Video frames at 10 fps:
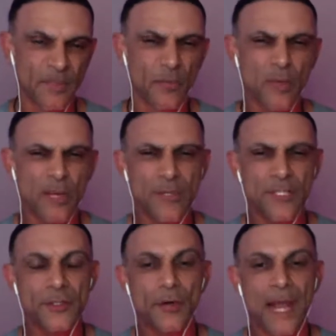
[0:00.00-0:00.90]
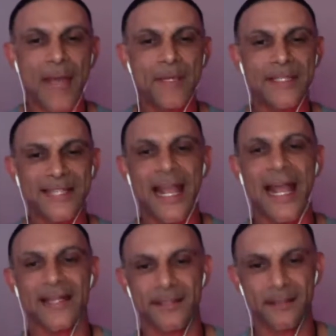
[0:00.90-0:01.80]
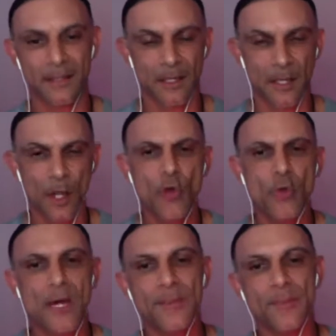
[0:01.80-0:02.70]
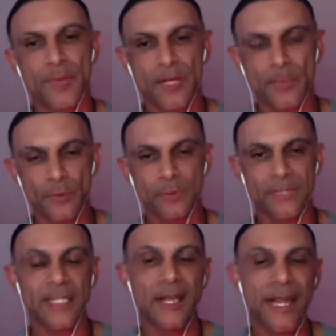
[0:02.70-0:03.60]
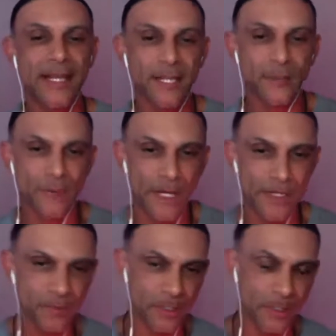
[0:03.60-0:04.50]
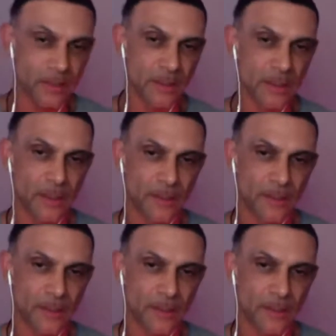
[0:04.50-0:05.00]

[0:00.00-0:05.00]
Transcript: Where is your habitat? Who are the people that you're hanging around with?